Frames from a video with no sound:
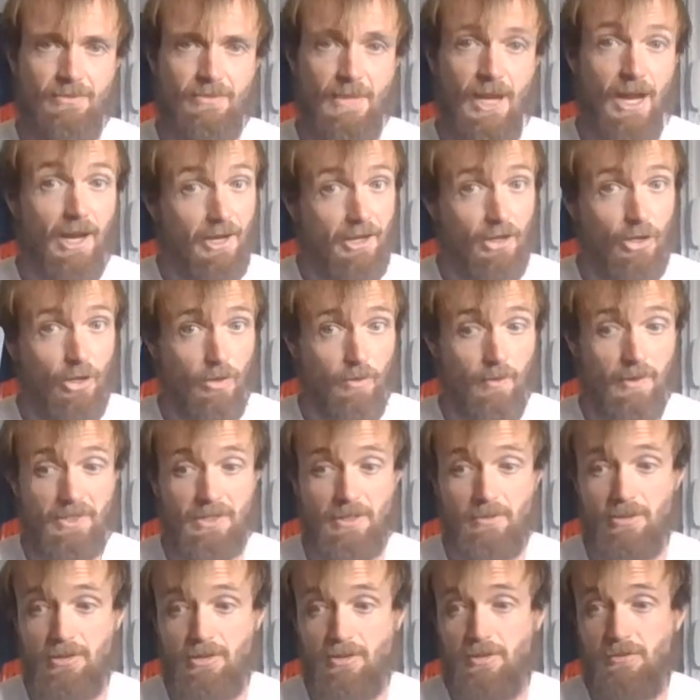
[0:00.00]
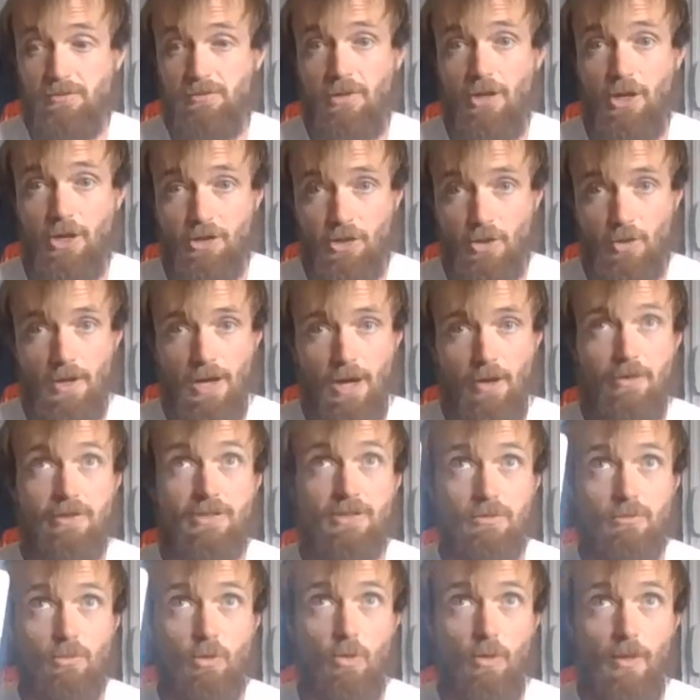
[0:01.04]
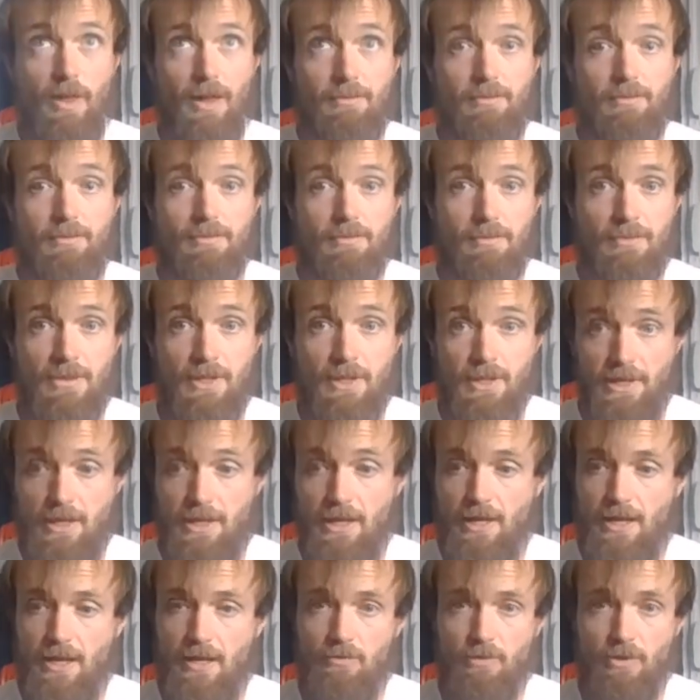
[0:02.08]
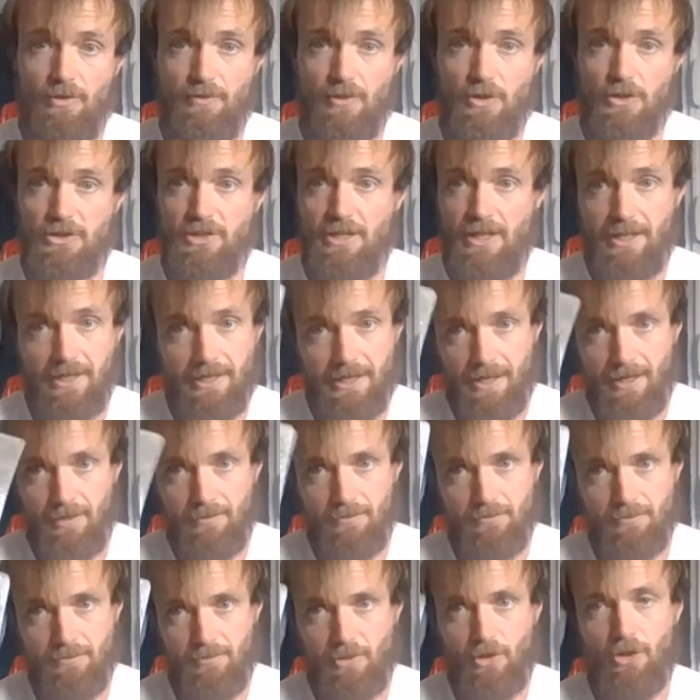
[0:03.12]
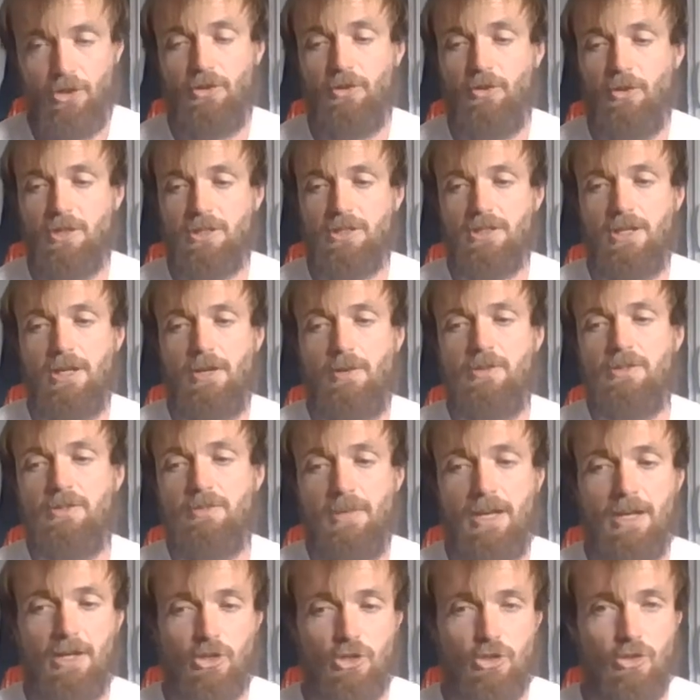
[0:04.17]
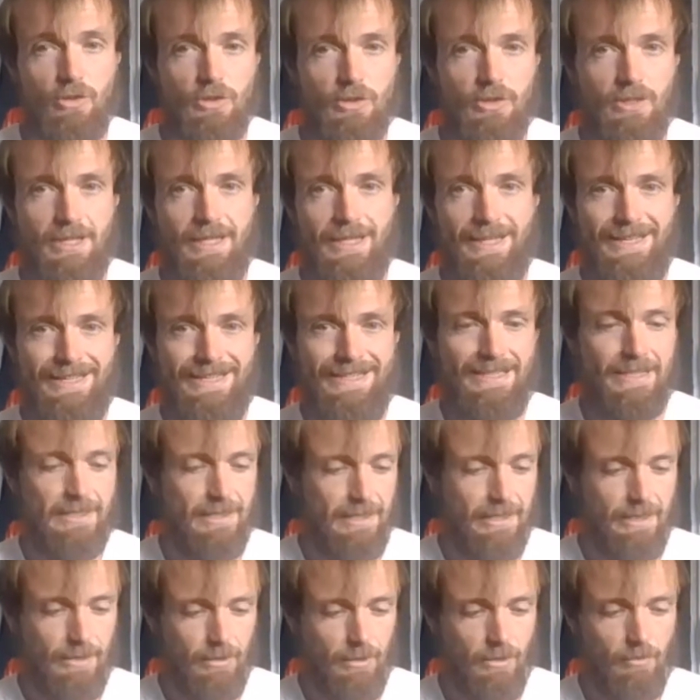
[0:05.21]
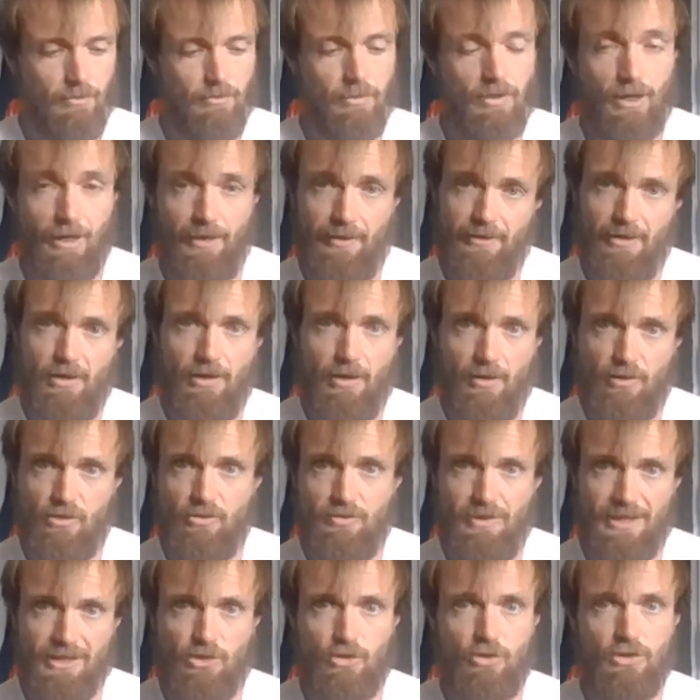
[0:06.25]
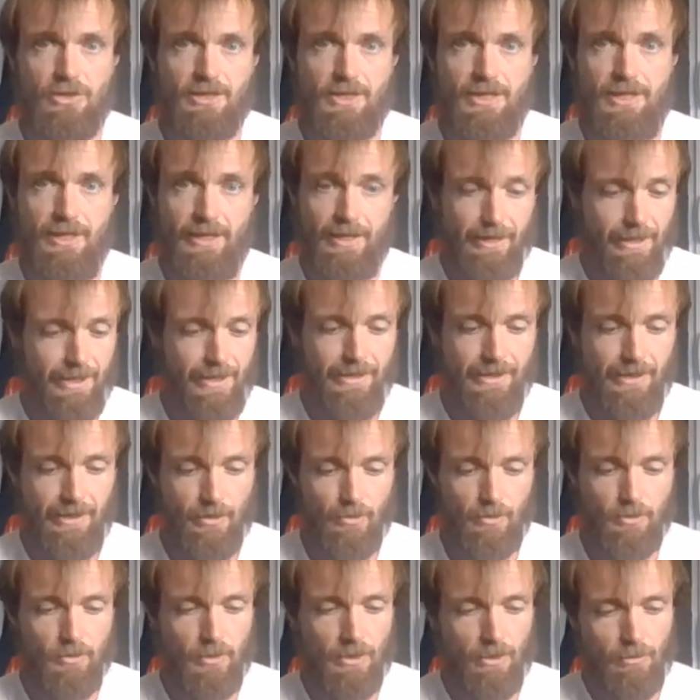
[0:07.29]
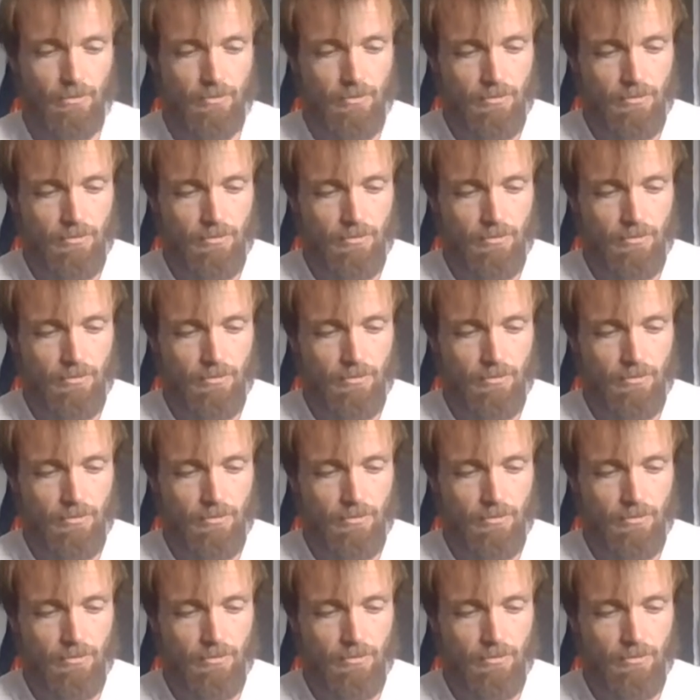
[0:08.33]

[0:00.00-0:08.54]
anti-diarrhea tablets. I do carry some more of them in my first aid kit, but I do look to carry some extras in this kit. I'm going to have some extras in here as well.